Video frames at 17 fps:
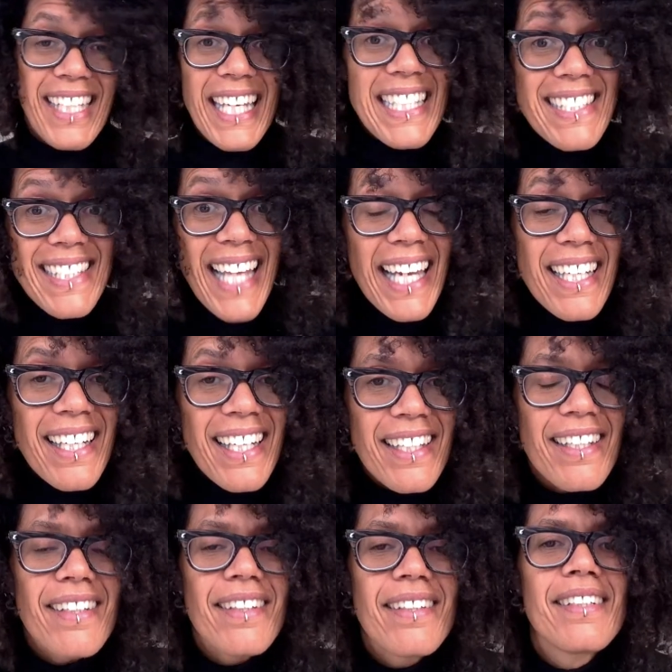
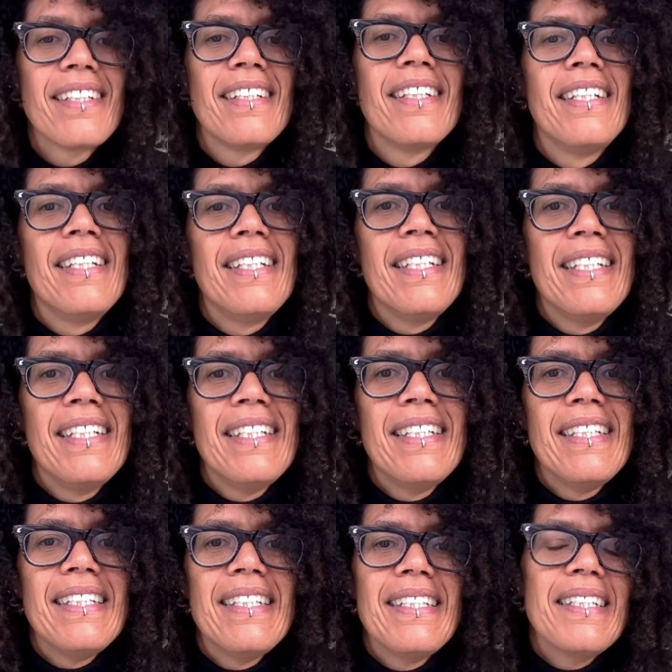Exactly.
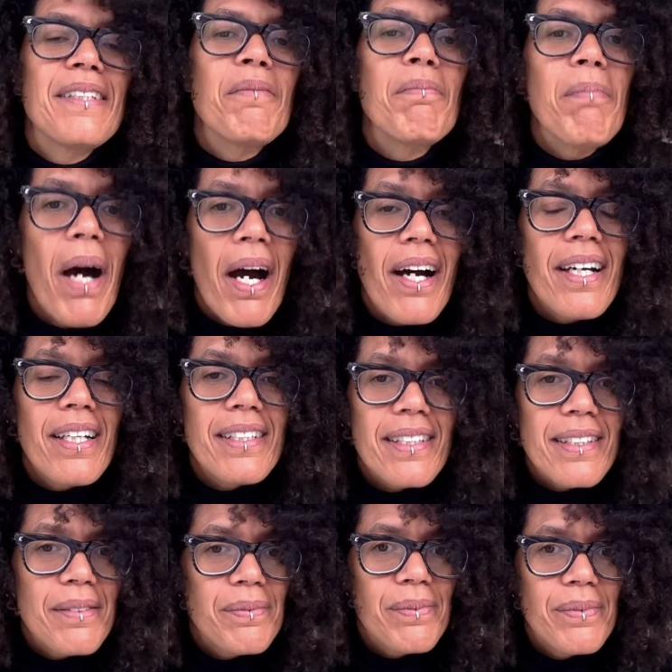
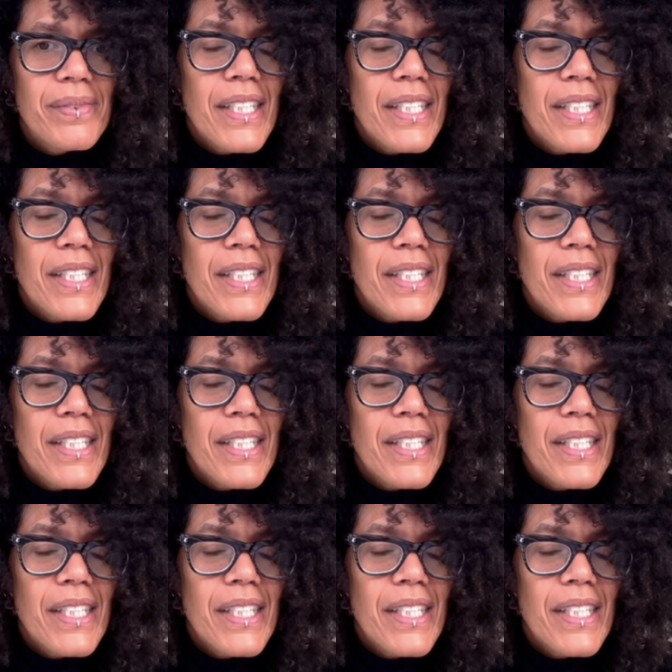But